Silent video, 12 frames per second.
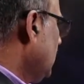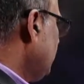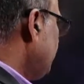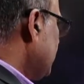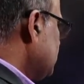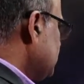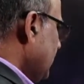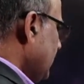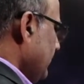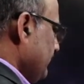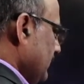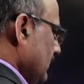If I
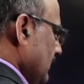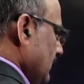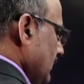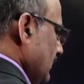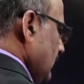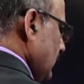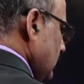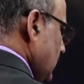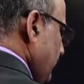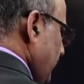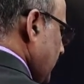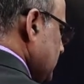say
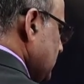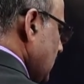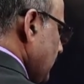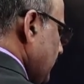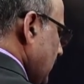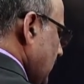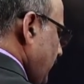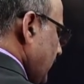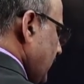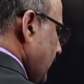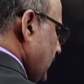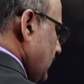the pressure of the
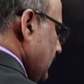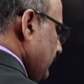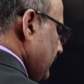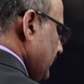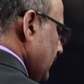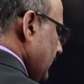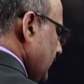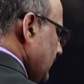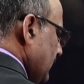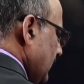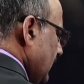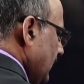refrigerant
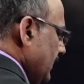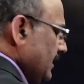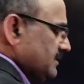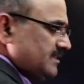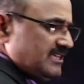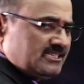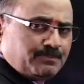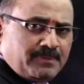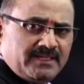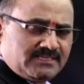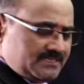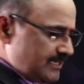in the condenser is
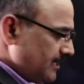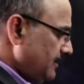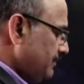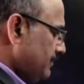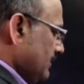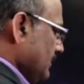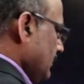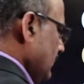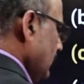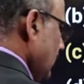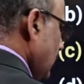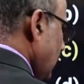PC
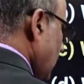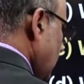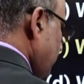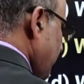and the